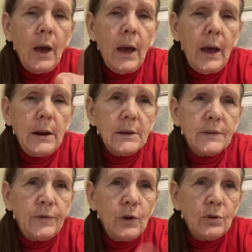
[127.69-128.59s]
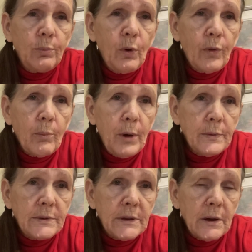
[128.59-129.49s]
and it's fusible from
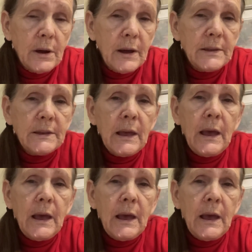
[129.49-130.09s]
both sides.